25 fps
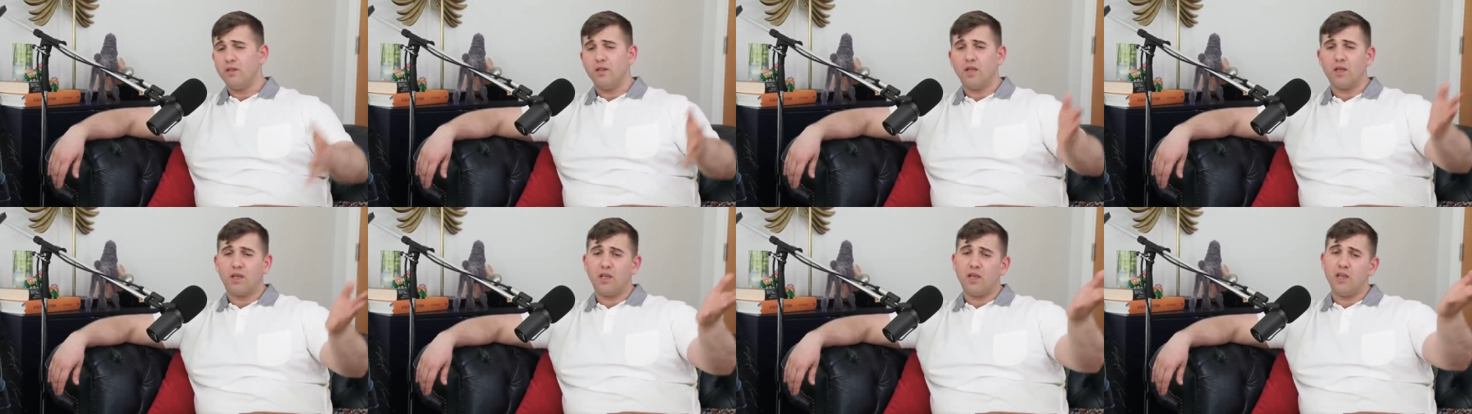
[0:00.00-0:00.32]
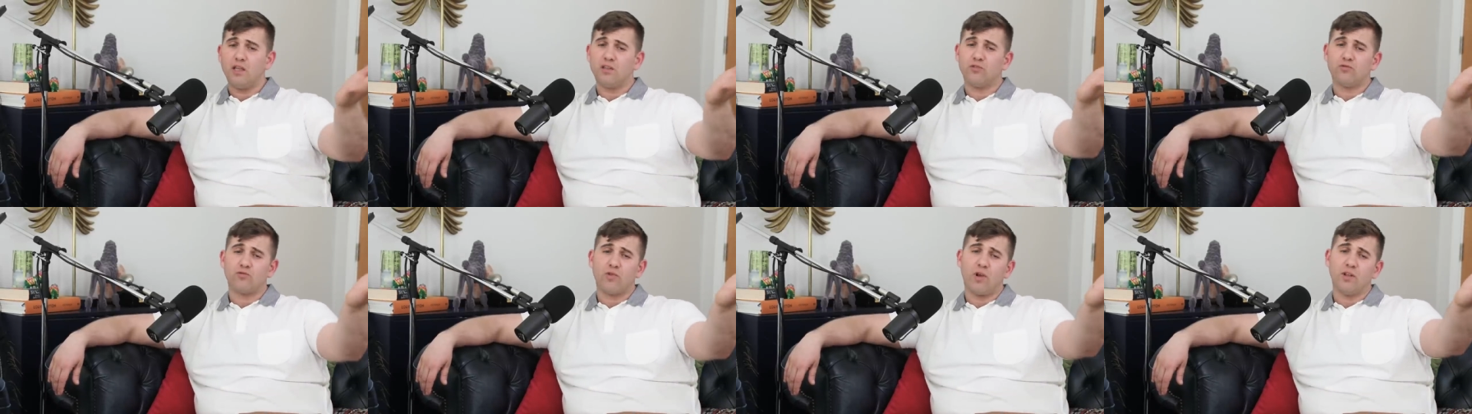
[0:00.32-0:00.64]
The
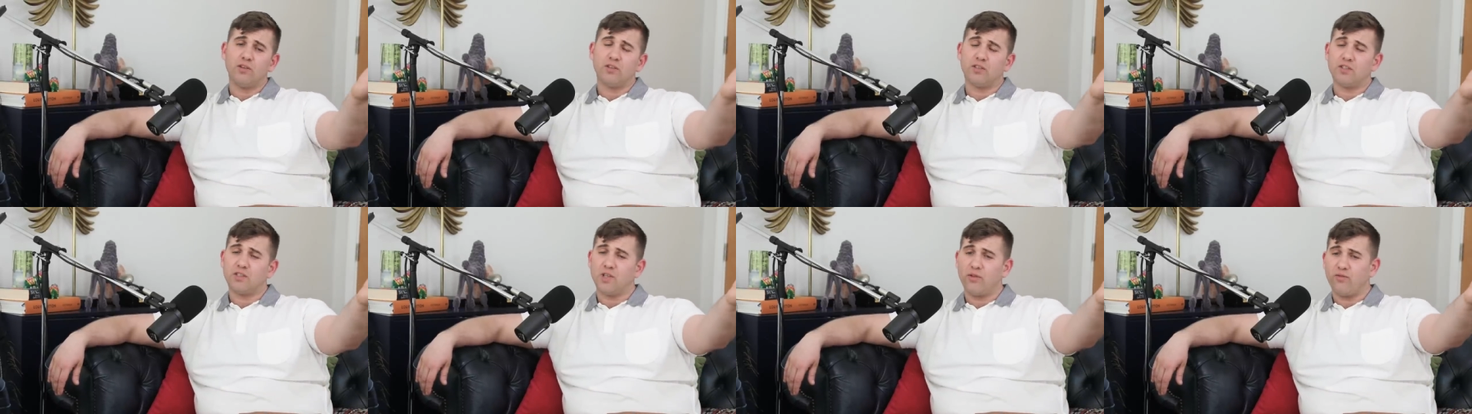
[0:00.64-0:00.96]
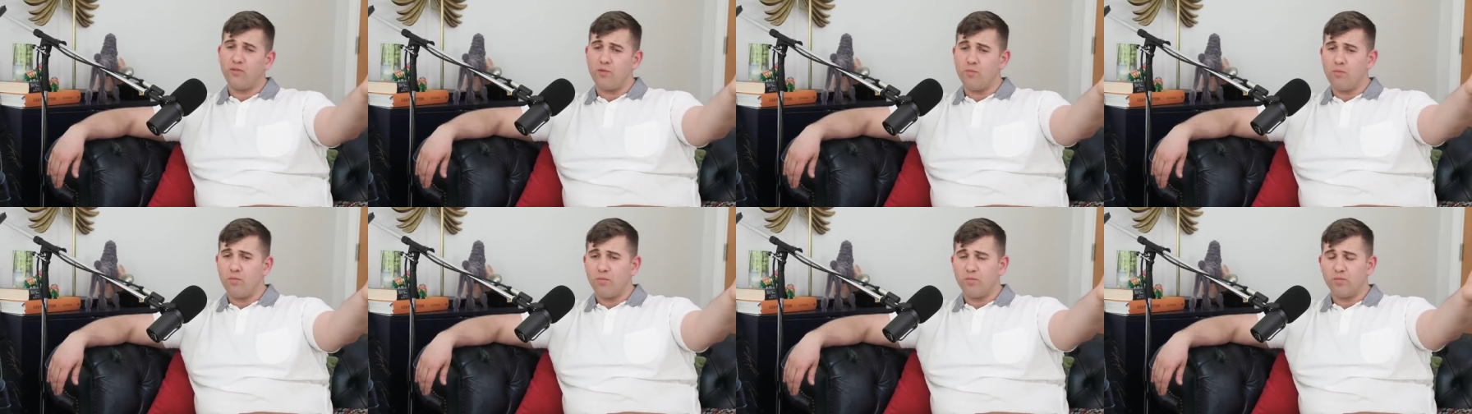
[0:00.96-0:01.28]
kid runs
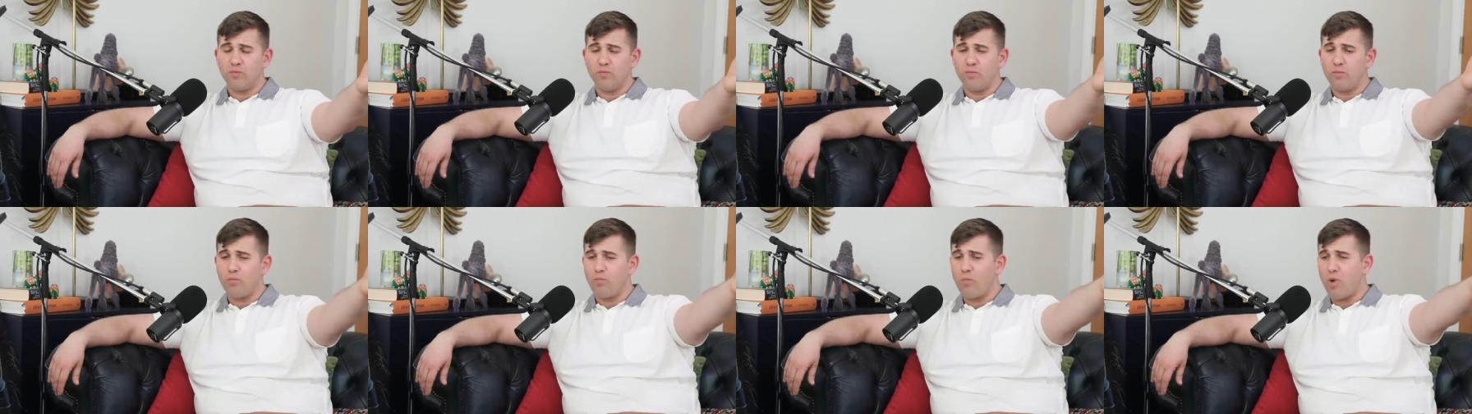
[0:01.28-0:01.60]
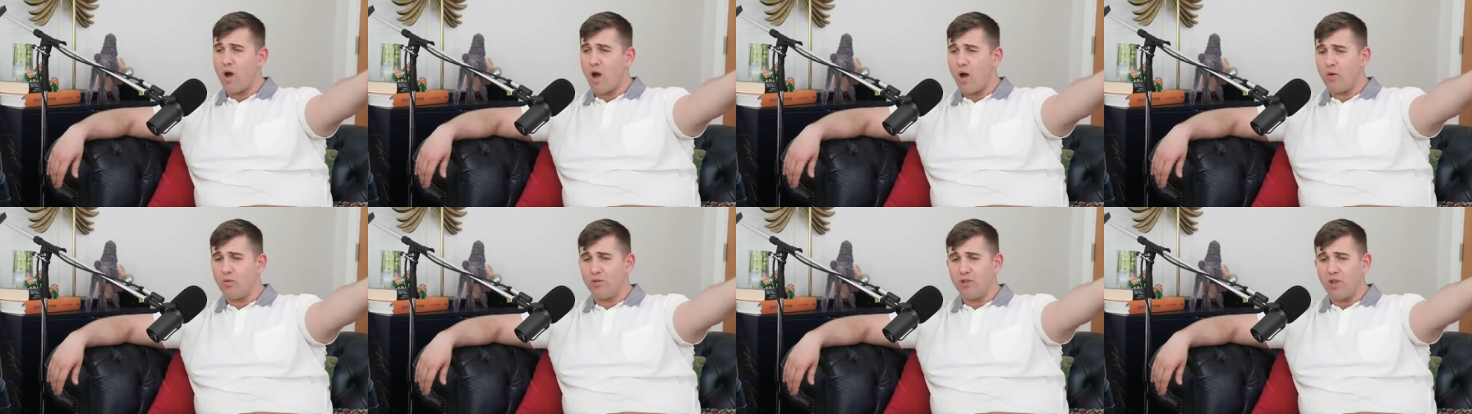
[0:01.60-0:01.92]
7.5
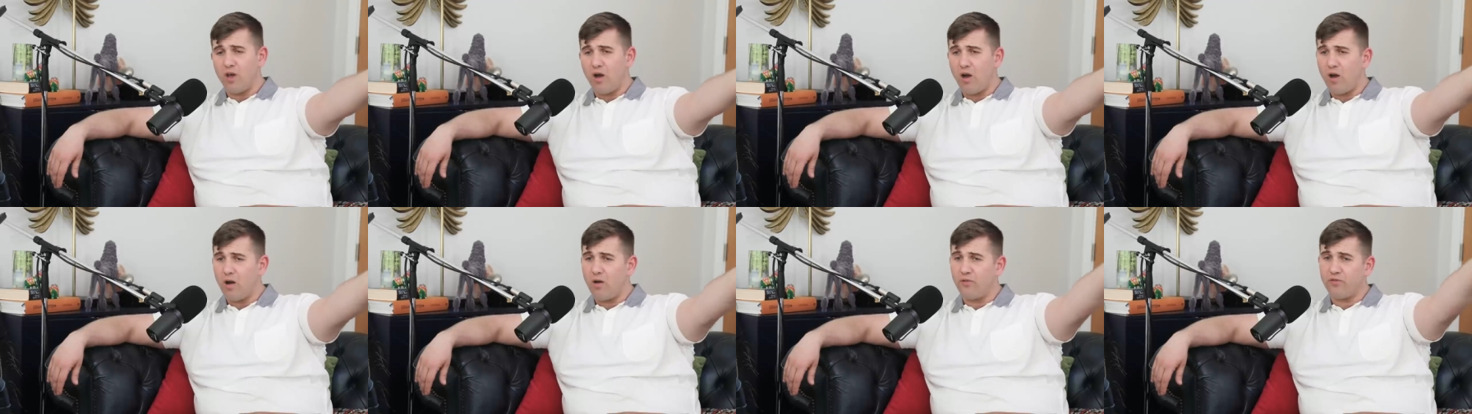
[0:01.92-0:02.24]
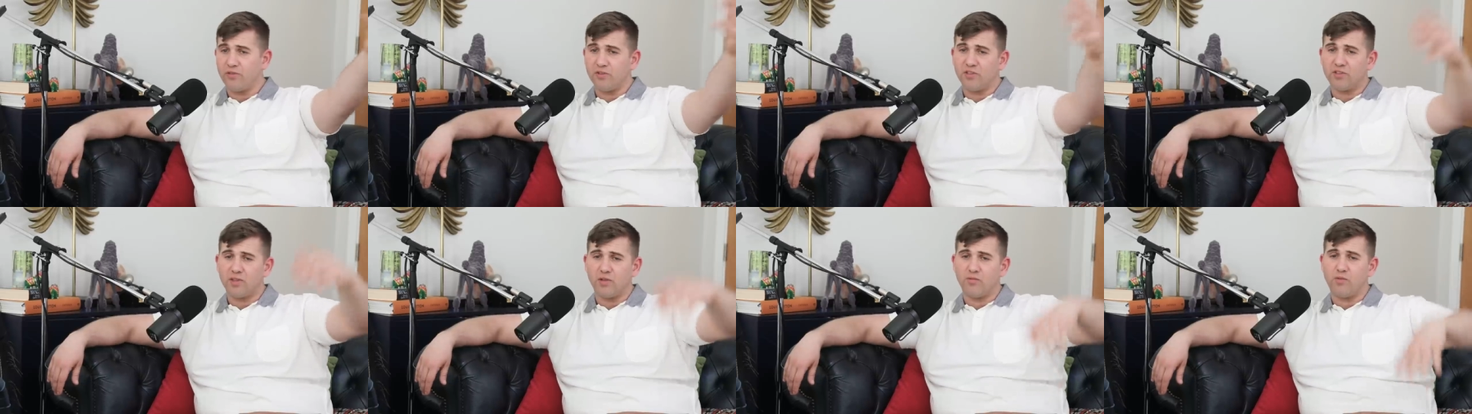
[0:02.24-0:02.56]

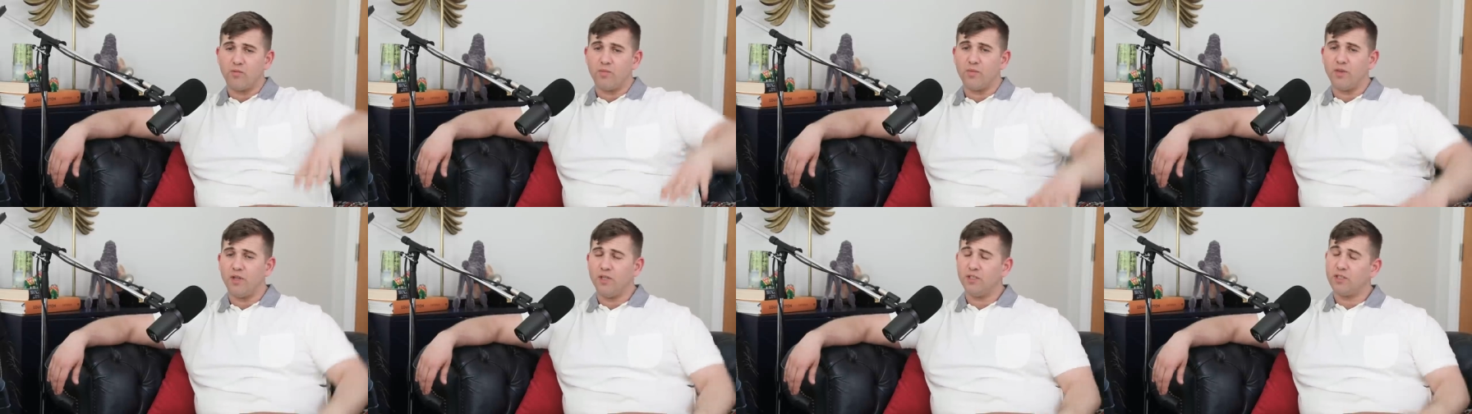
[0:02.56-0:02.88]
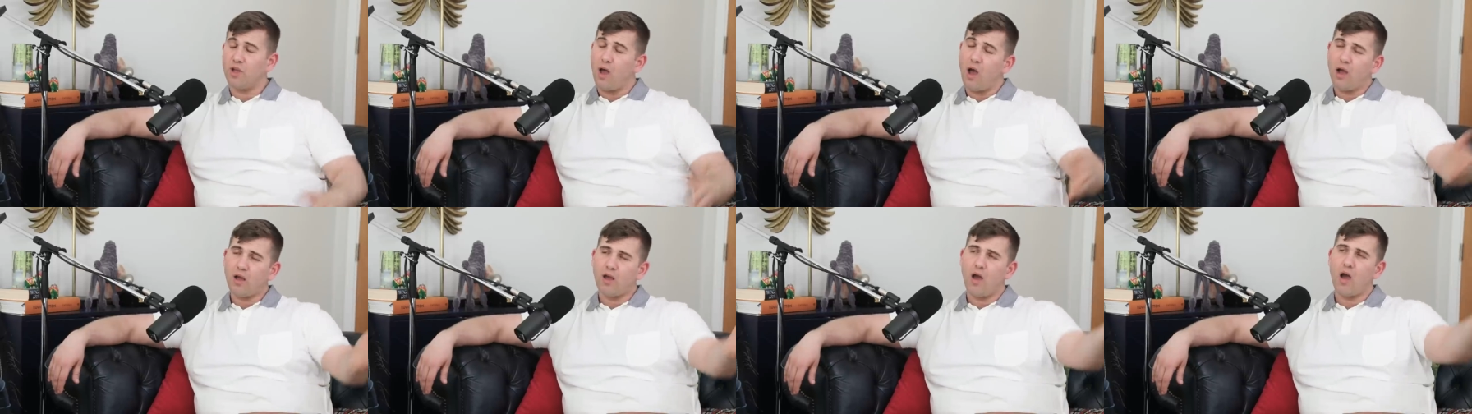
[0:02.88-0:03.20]
miles in 7
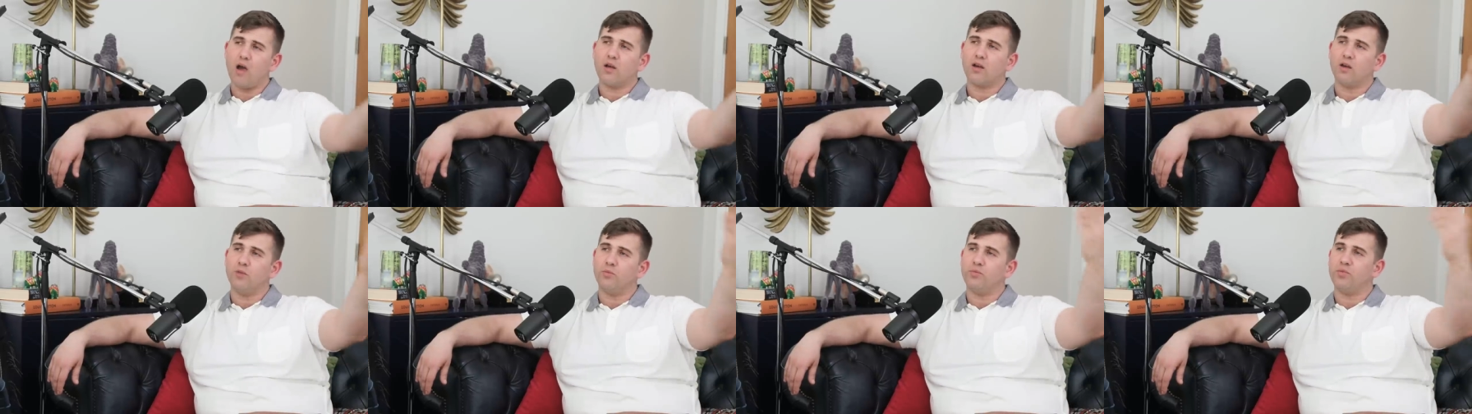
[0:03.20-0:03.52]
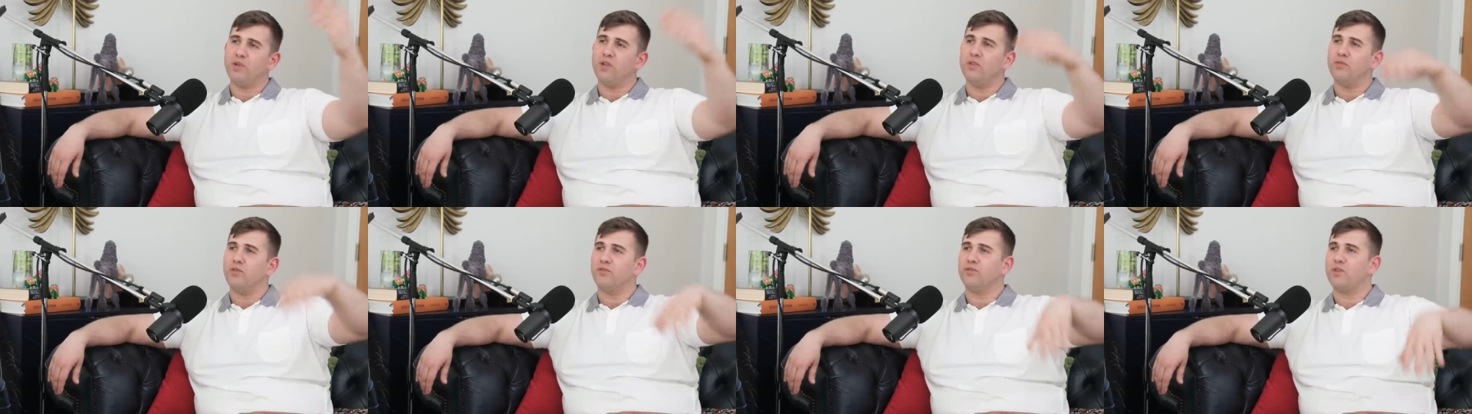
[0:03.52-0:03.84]
minutes. I can't
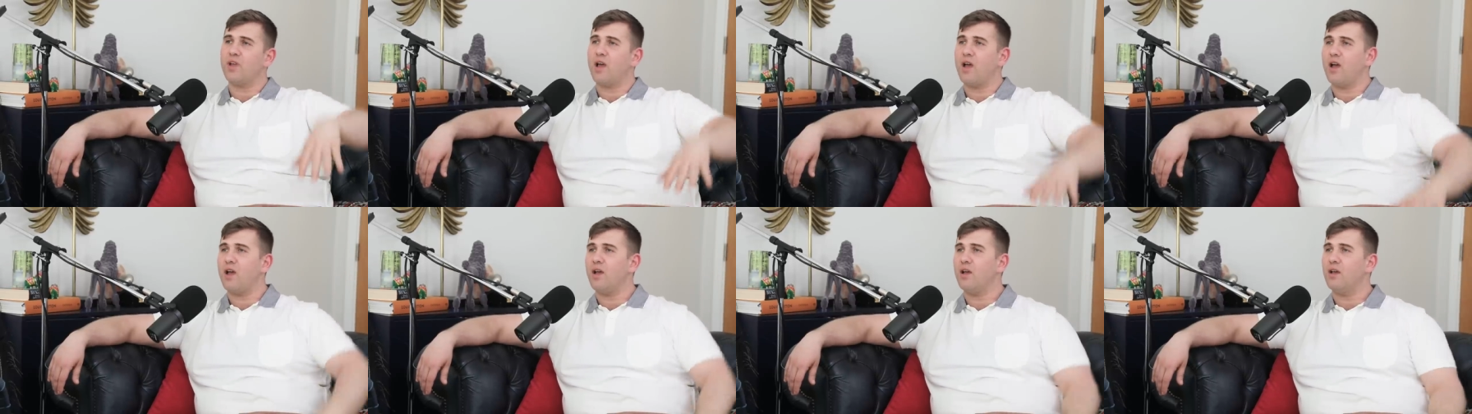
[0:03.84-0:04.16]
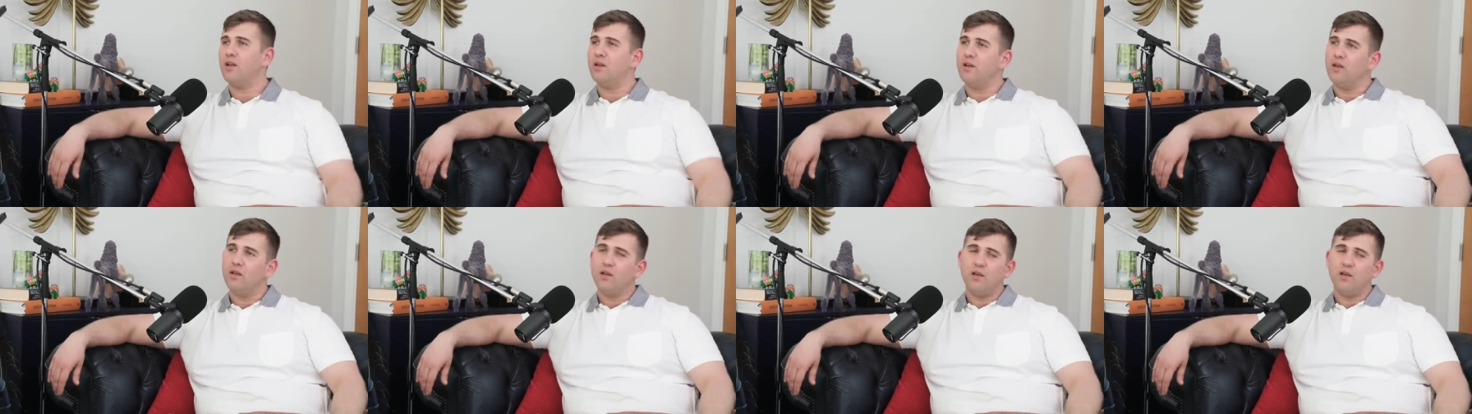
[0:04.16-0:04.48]
compete with that.